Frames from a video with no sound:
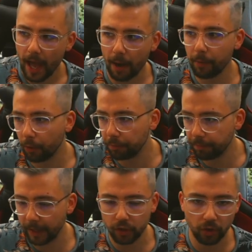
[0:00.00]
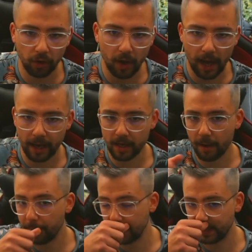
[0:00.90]
I will make sure
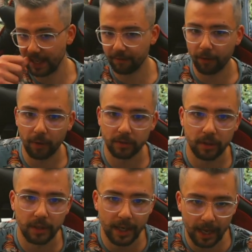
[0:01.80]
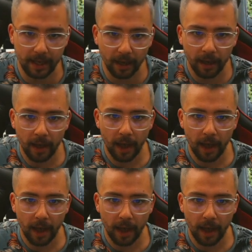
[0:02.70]
I pass the info on to Nate.